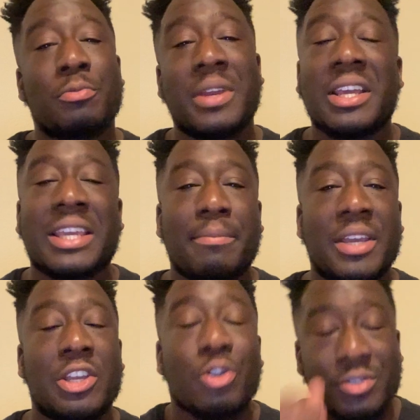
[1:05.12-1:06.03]
media can be
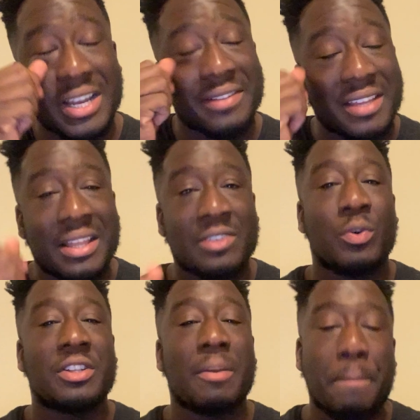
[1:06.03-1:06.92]
used. And I think that's
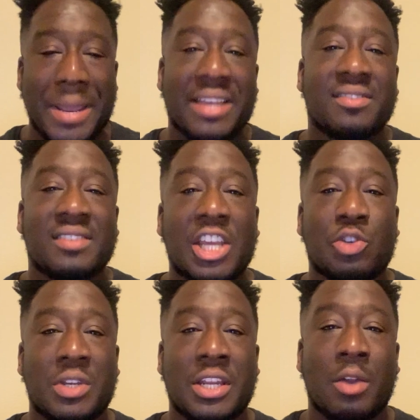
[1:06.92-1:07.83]
one of the biggest things
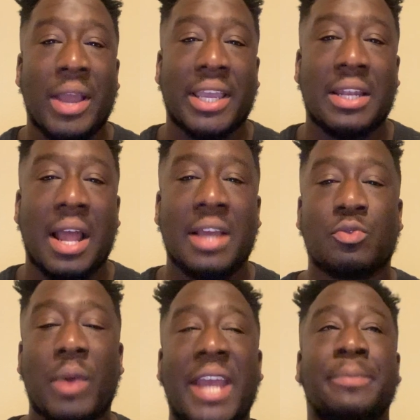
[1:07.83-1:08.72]
we need to recognize,
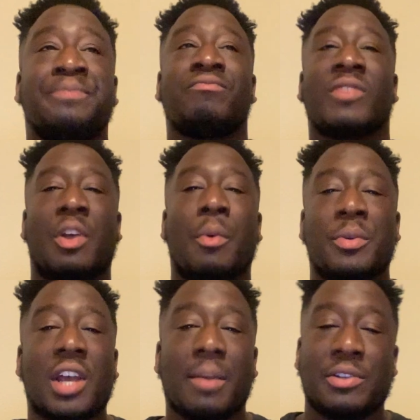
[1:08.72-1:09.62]
right? That when we
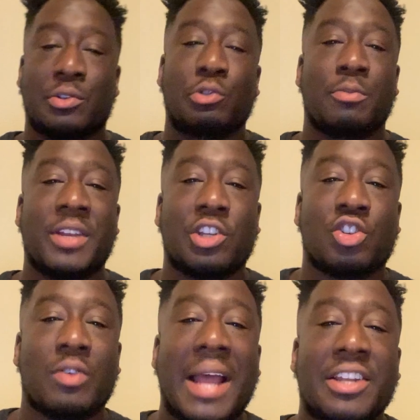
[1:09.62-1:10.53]
talk about social media
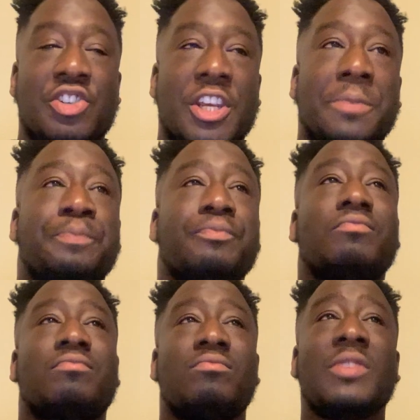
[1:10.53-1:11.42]
strategy,
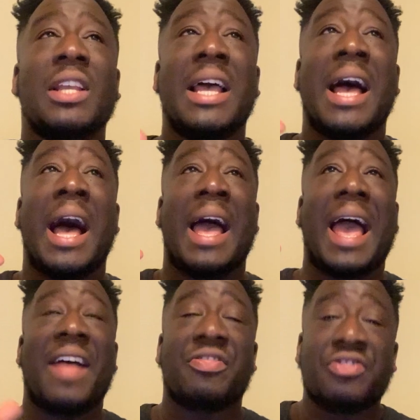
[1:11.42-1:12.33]

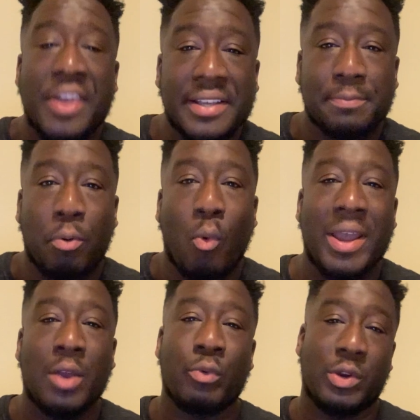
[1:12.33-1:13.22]
at this
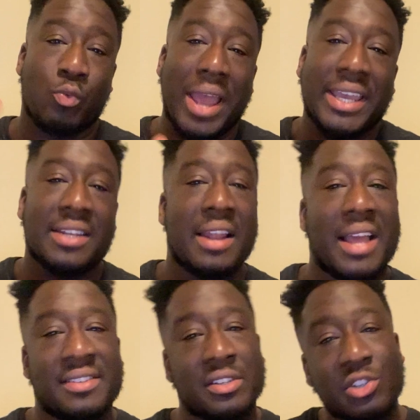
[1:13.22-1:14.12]
point, we
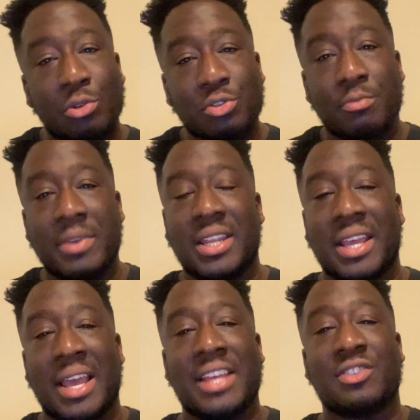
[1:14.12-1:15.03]
recognize that social
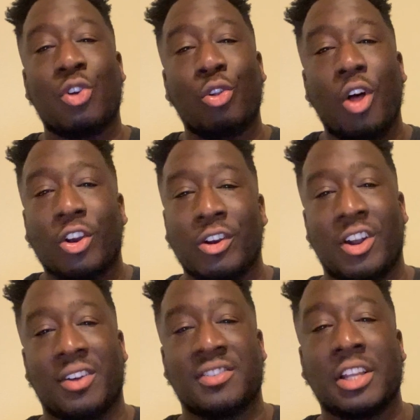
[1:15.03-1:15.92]
media is no longer an
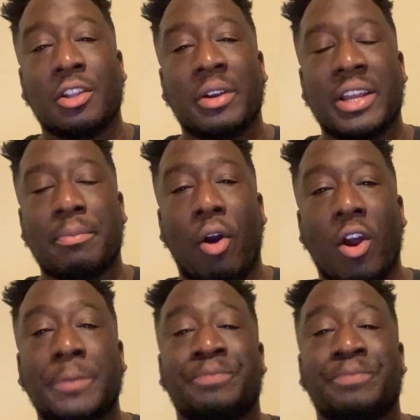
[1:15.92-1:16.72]
auxiliary part